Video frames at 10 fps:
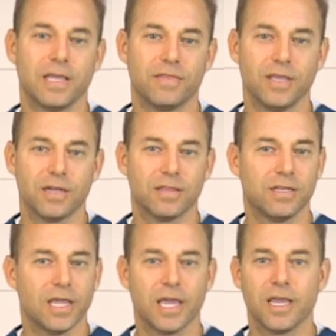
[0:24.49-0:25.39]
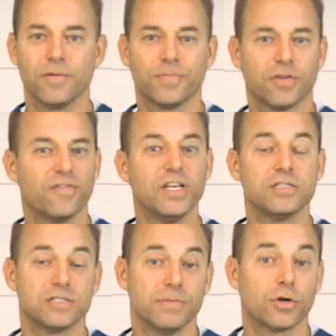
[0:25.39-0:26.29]
at the end of the day, your feet
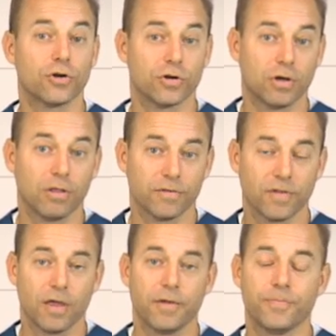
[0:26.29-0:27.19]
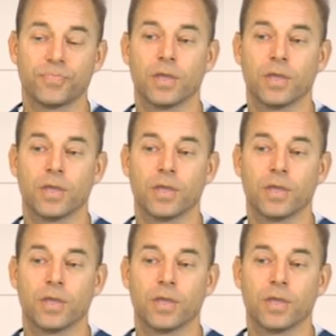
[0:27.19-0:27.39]
just seem to hurt all the time.